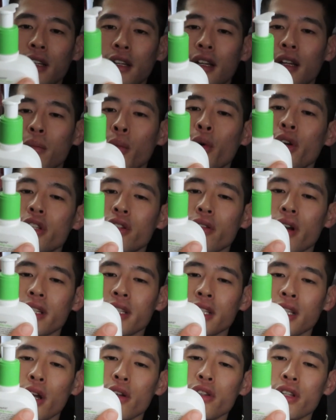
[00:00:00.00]
Moisturizing
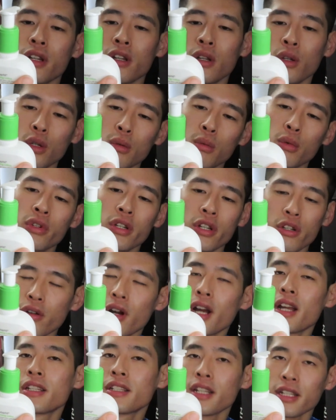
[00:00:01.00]
lotion, normal to dry,
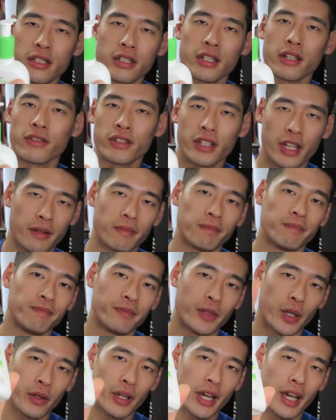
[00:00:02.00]
sensitive skin.
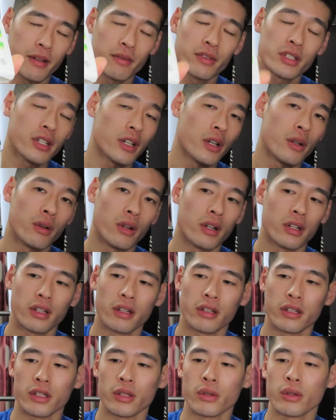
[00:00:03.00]
Okay, so
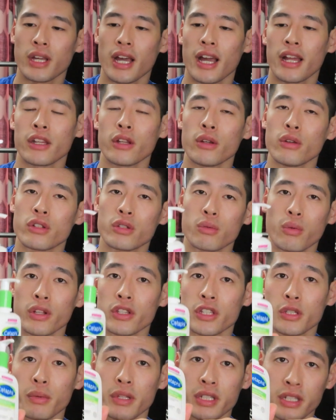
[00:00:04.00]
you can use one
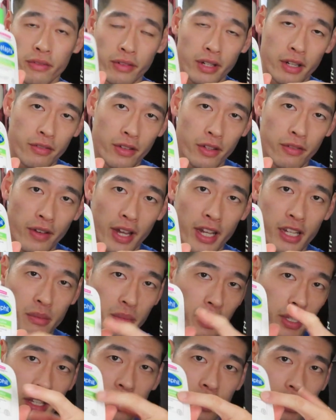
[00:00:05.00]
specifically for the face, but
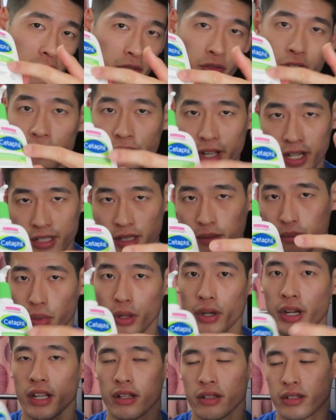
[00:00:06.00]
this is for face and
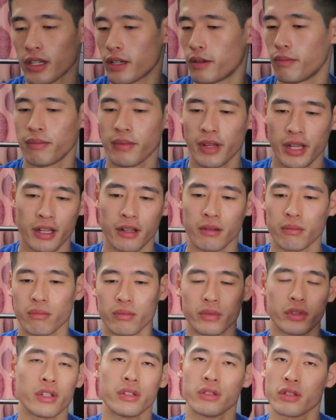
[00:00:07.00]
body, so it
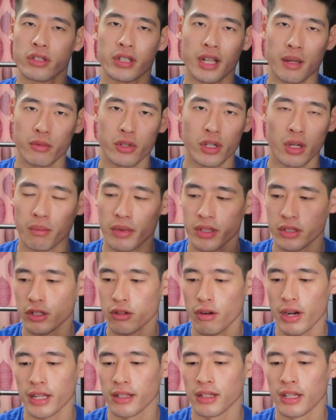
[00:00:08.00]
does the same job. It's
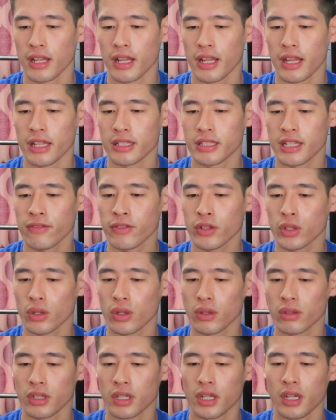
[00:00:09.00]
great. It's even got
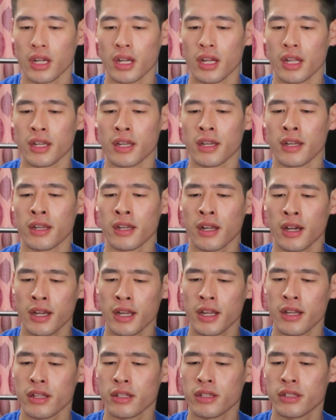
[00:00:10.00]

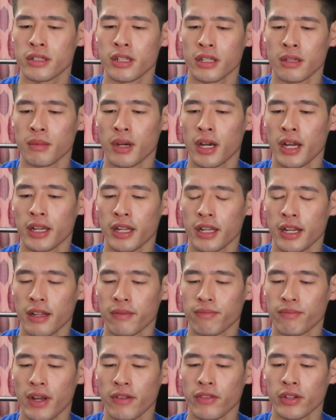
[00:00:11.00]
niacinamide in it,
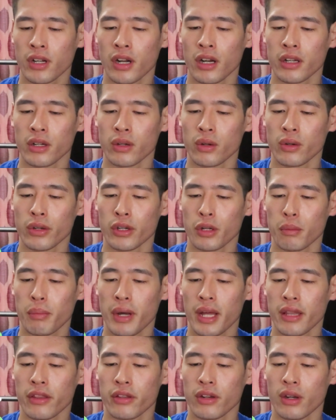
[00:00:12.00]
avocado oil,
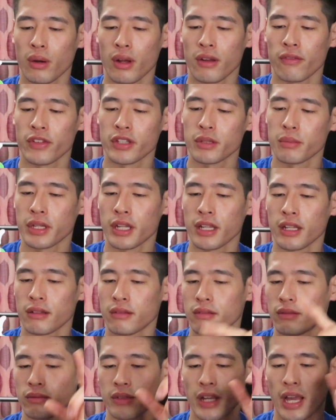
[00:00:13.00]
panthenol, and vitamin E.
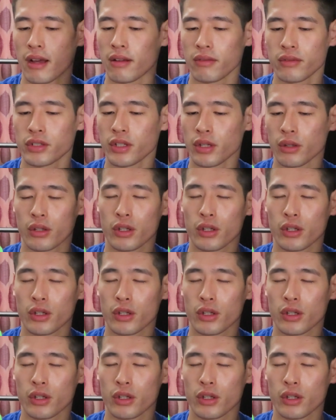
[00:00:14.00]
Yeah, so